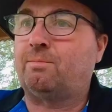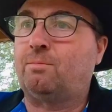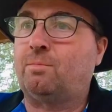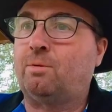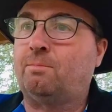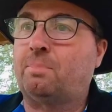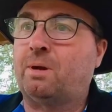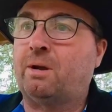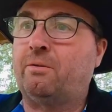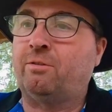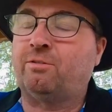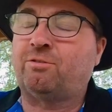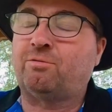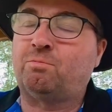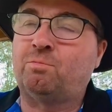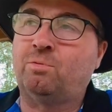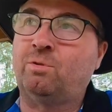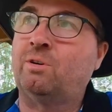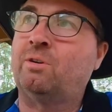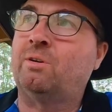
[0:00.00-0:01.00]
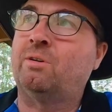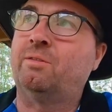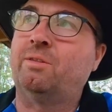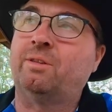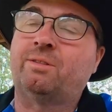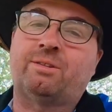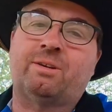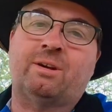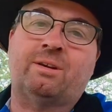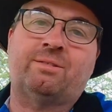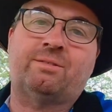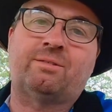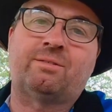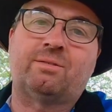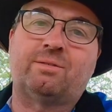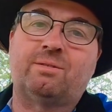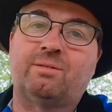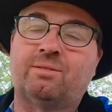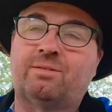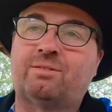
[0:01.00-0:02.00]
My parents were the test
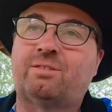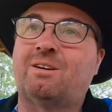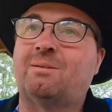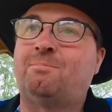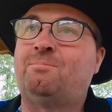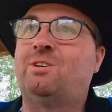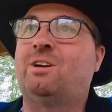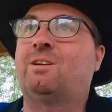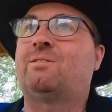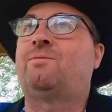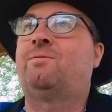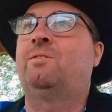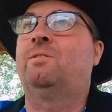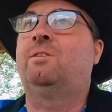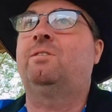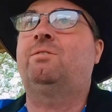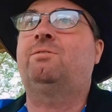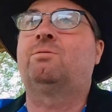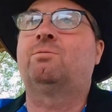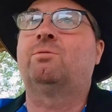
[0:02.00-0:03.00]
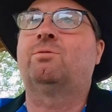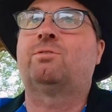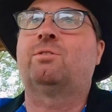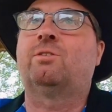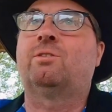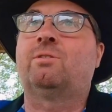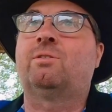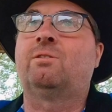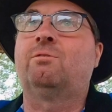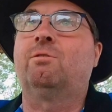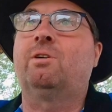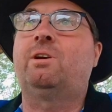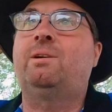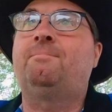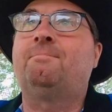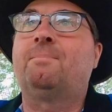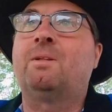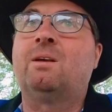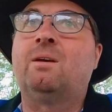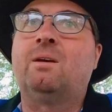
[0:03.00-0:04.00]
subject for this to a certain degree,
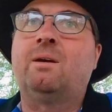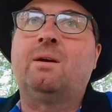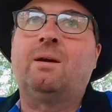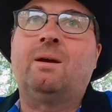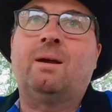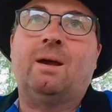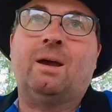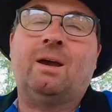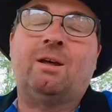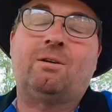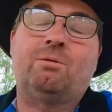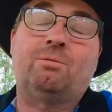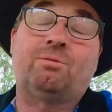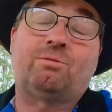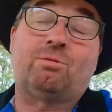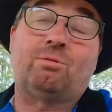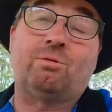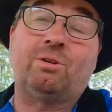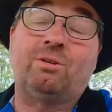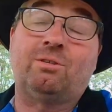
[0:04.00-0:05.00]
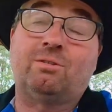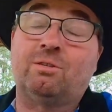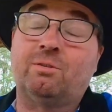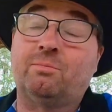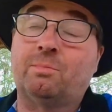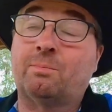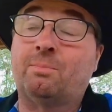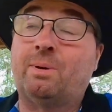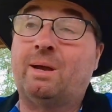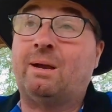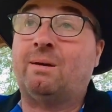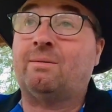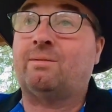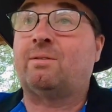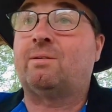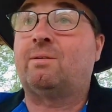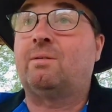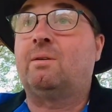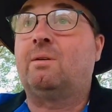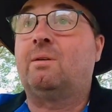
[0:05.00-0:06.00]
and I was talking to them about
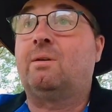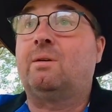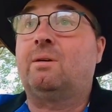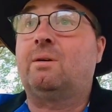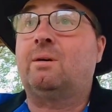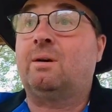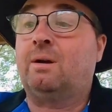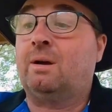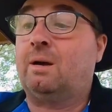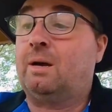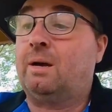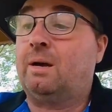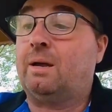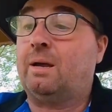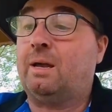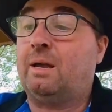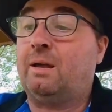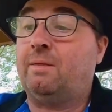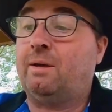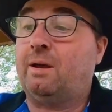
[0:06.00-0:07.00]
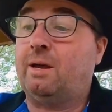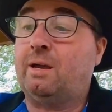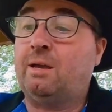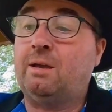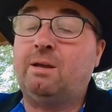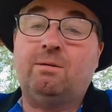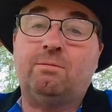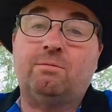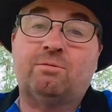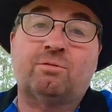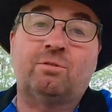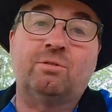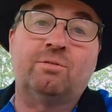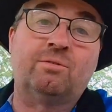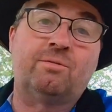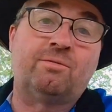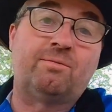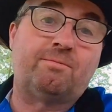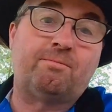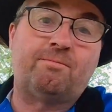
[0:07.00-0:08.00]
how they sort
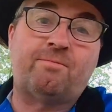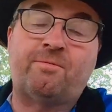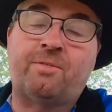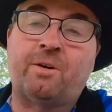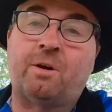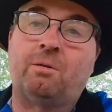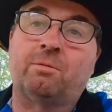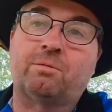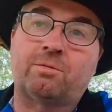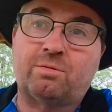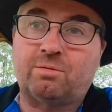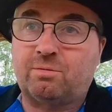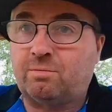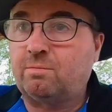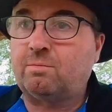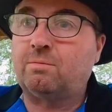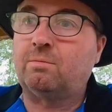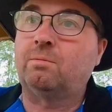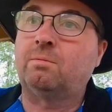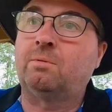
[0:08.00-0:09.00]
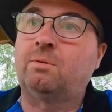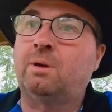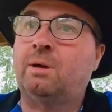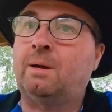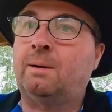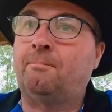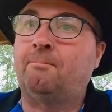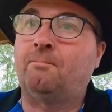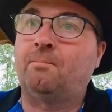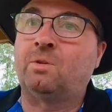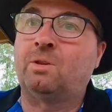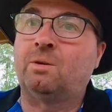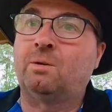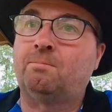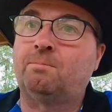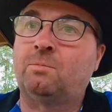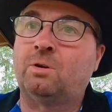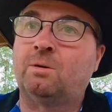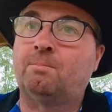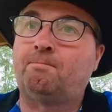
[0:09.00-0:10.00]
of felt
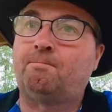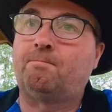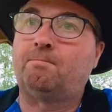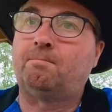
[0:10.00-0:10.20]
the